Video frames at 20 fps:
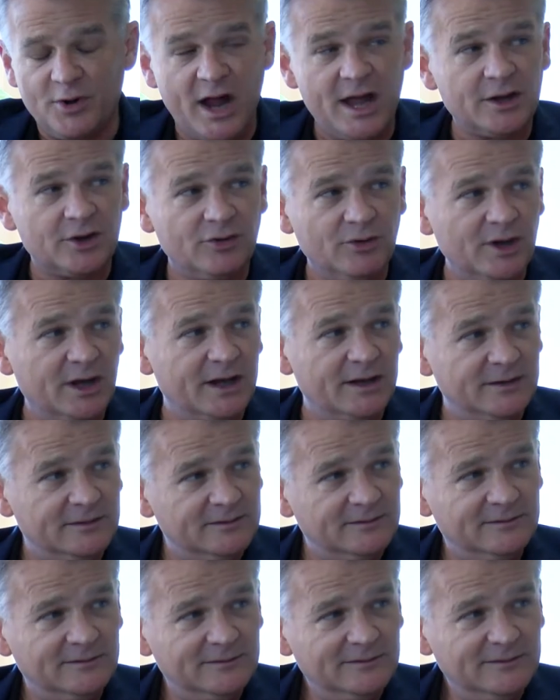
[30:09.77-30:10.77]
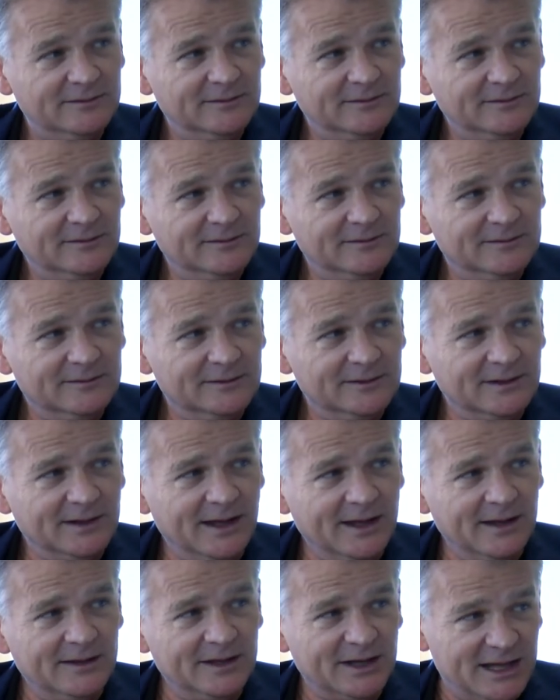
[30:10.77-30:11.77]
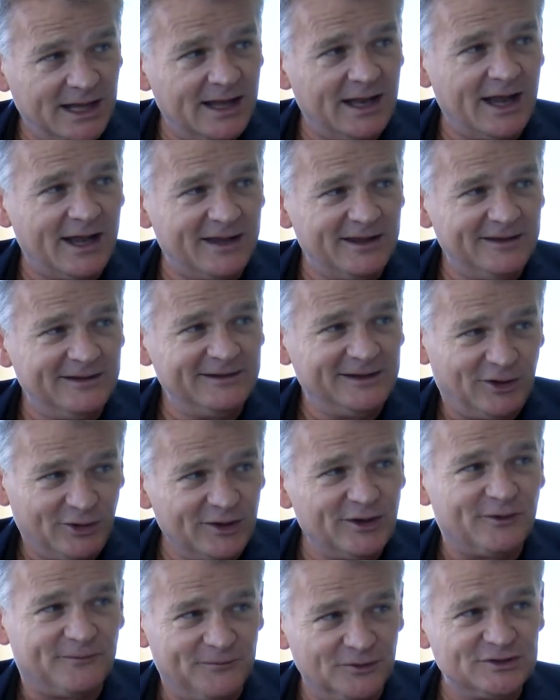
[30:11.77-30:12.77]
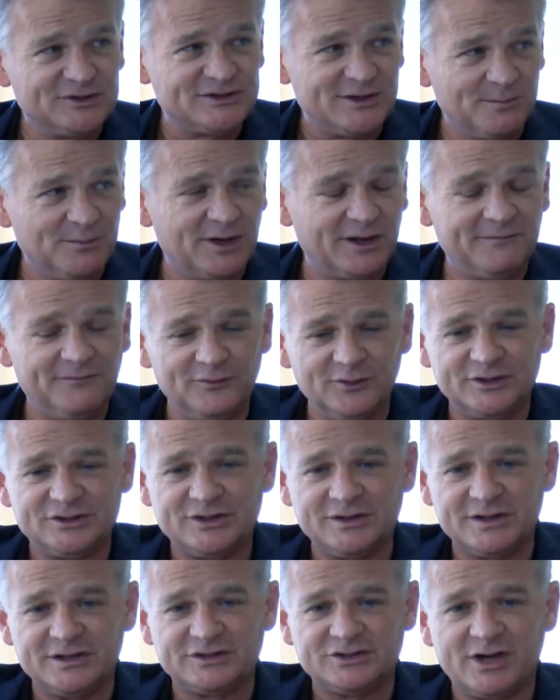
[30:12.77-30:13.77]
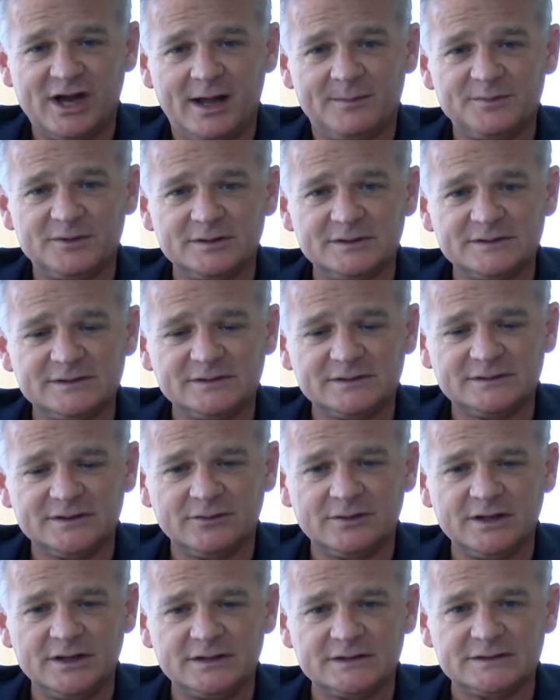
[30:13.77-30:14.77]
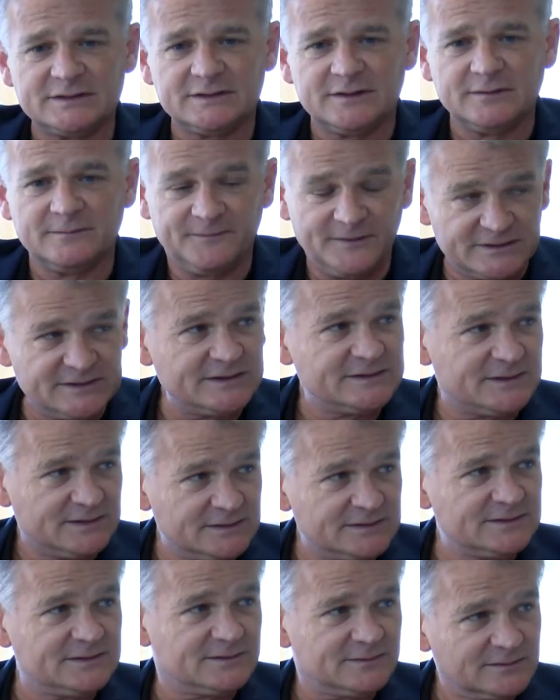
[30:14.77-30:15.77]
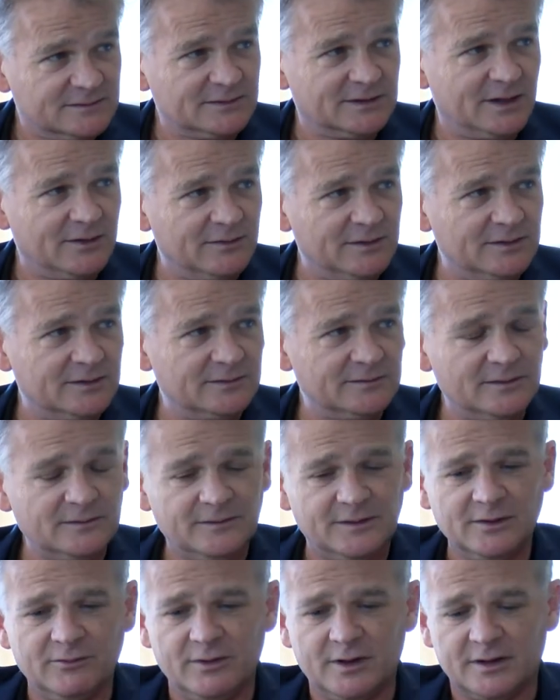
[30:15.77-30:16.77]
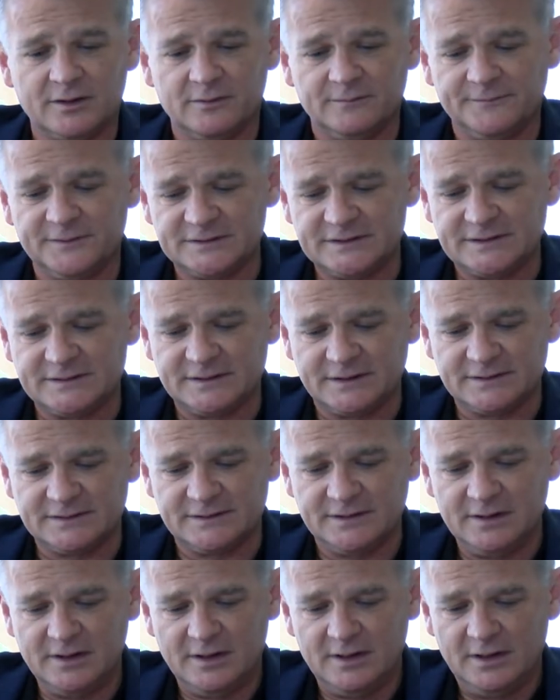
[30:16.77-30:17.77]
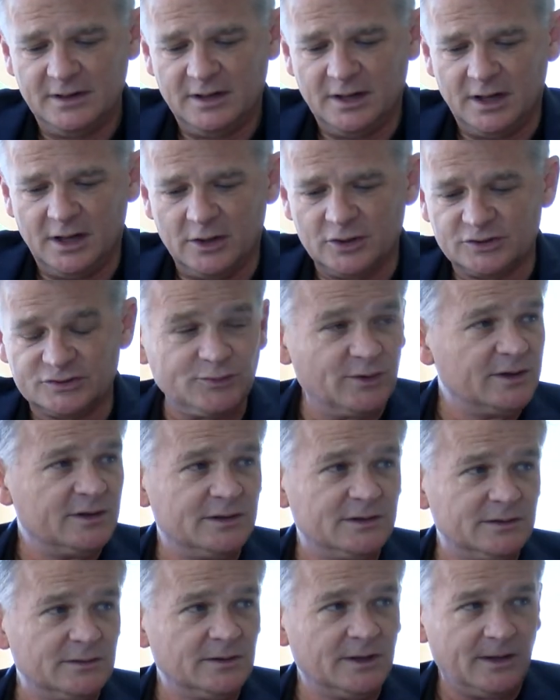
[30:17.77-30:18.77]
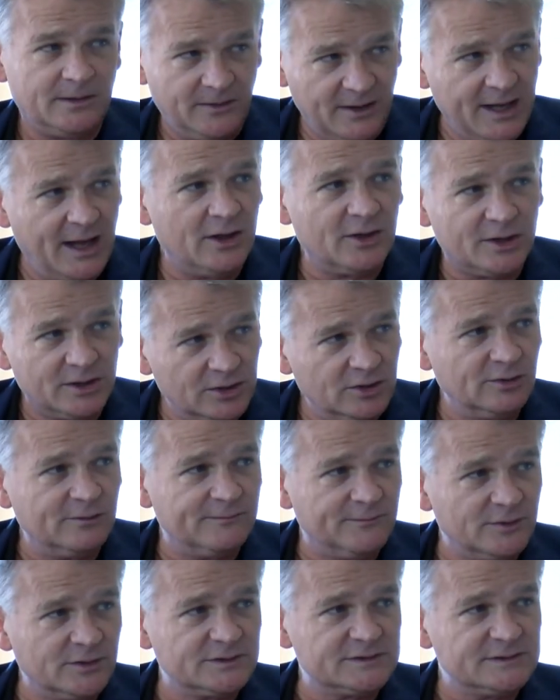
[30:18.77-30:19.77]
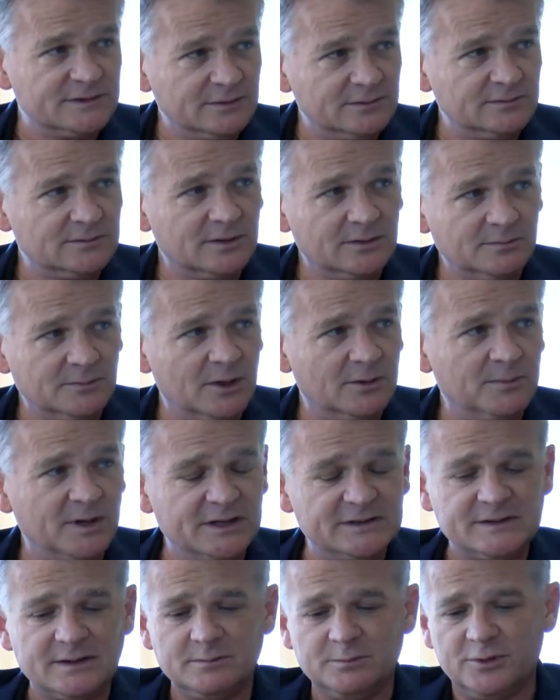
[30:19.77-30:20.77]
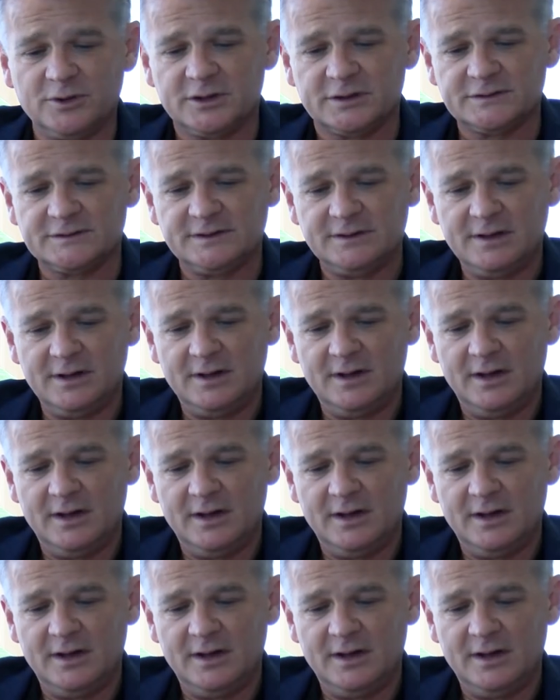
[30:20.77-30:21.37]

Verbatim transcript: Brian Greene. And again, I you know interviewed somebody for each of these chapters. So he's the physicist, you know, the, the theoretical physicist uh, who's written the, the, Elegant Universe and um, amazing books.